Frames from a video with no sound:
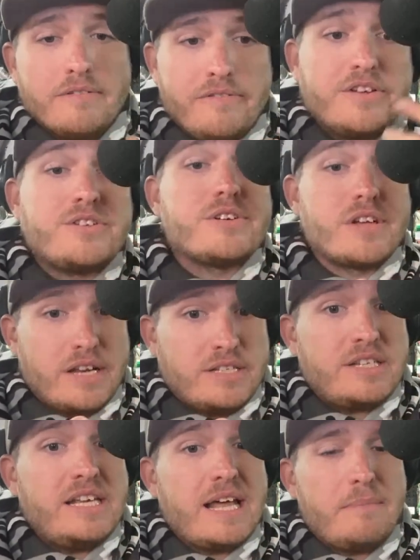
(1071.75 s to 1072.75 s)
The fish is going to
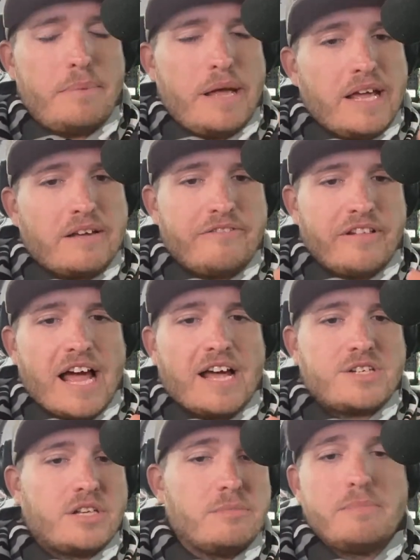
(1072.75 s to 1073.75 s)
see that pink
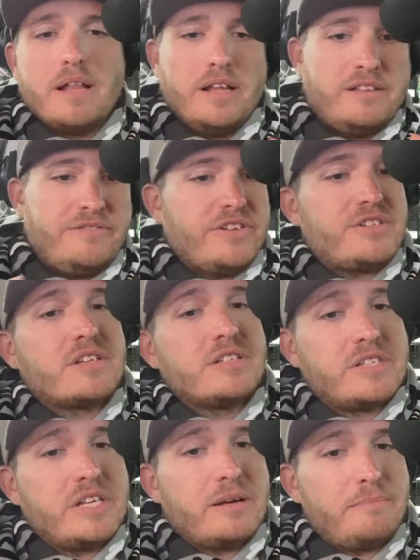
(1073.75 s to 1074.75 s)
flash on the belly. The fish is
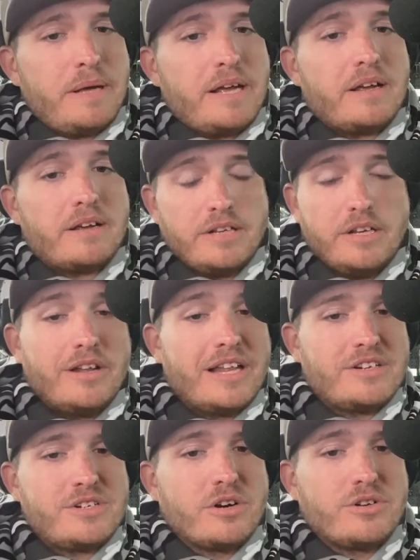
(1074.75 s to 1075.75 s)
going to see that pink,
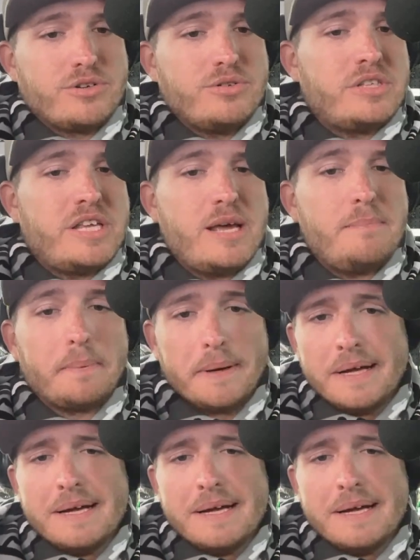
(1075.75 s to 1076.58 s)
that chartreuse tip.